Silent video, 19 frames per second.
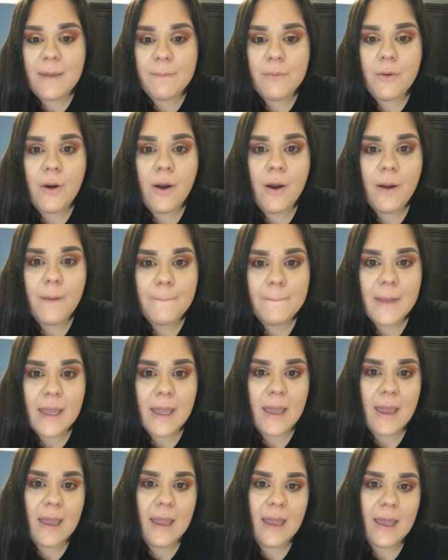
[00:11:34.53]

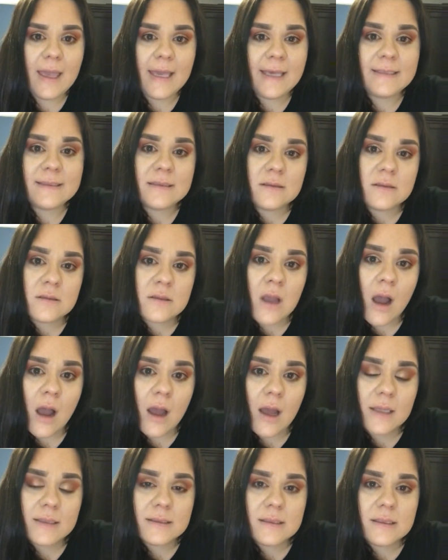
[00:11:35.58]
pProm is
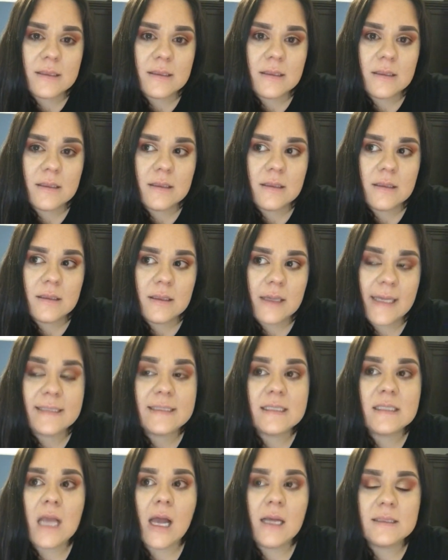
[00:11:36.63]
not,
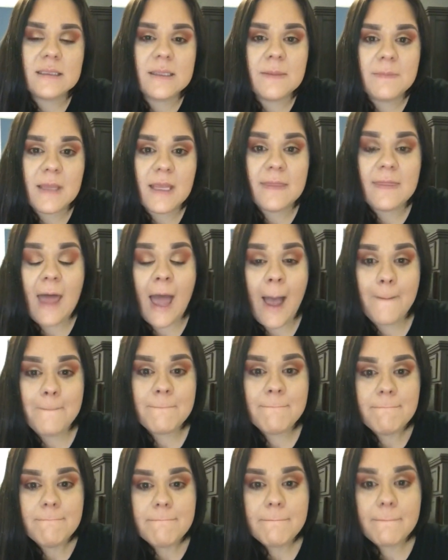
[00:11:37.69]
it's not something
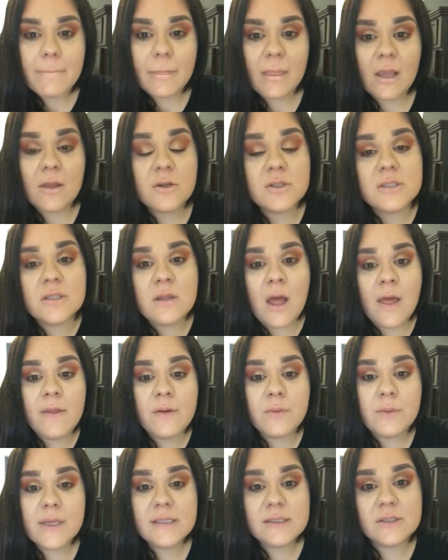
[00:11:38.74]
that there's a
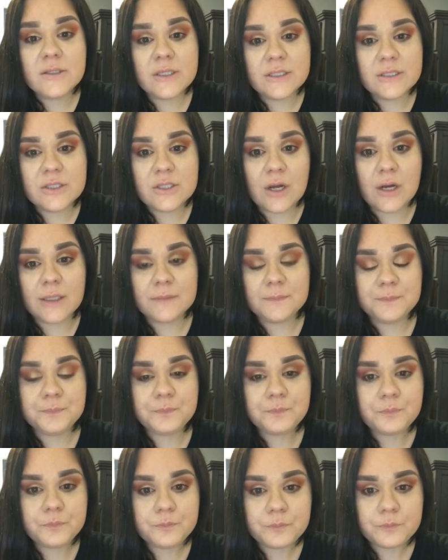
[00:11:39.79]
lot of research
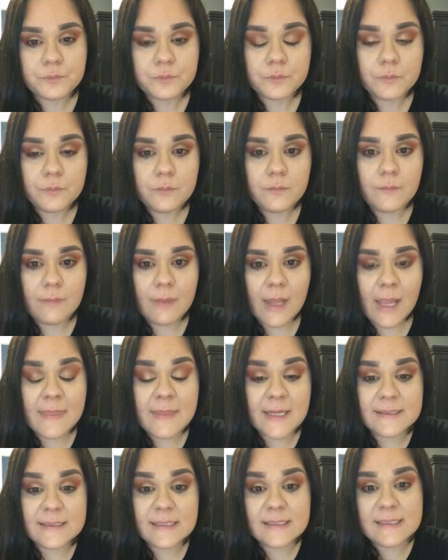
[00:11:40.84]
on.
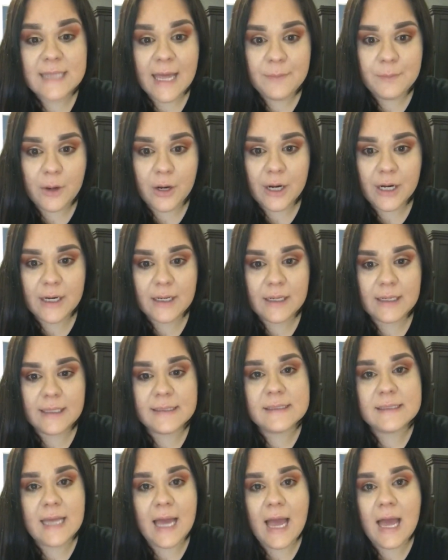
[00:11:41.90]
And that's the sad part,
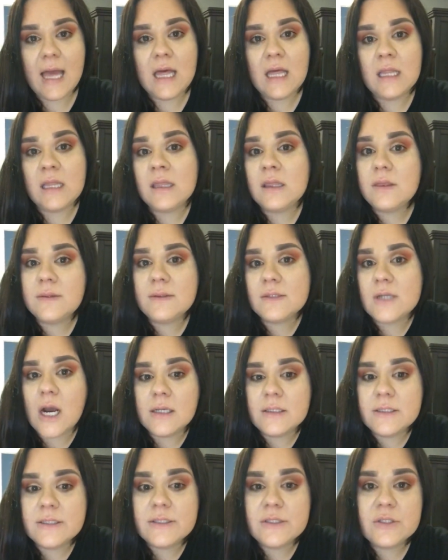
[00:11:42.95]
is that
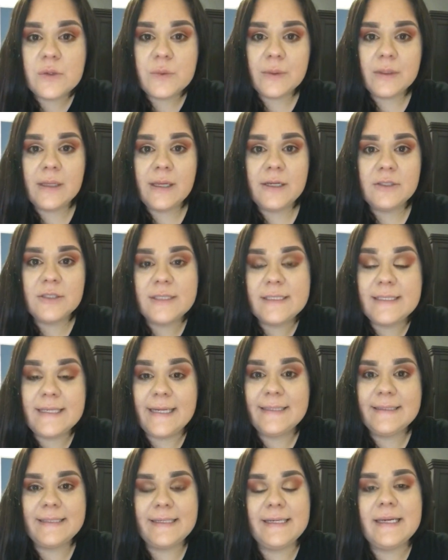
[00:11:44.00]
doctors don't really
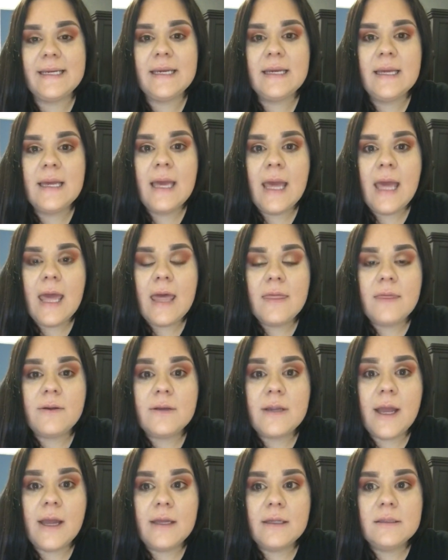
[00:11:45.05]
understand it.
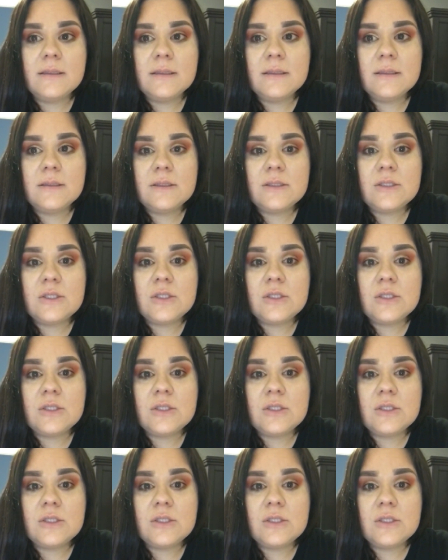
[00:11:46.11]
They're not